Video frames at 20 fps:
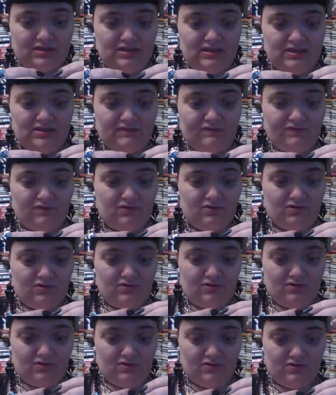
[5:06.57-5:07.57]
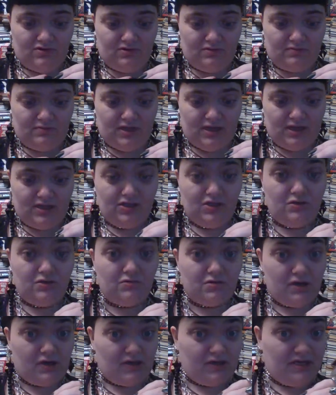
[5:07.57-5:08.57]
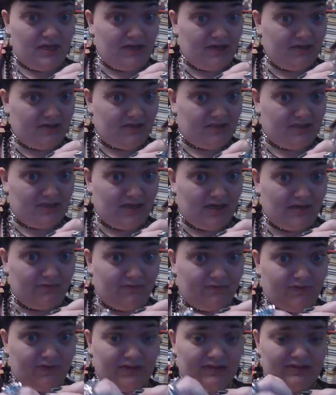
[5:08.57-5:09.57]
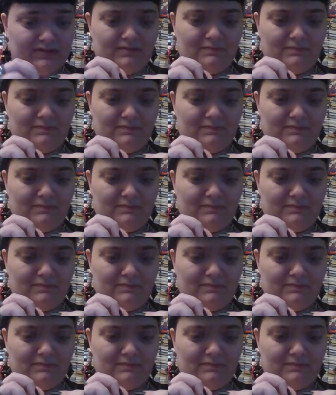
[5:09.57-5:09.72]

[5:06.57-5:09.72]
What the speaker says: these for my New Year's outfit.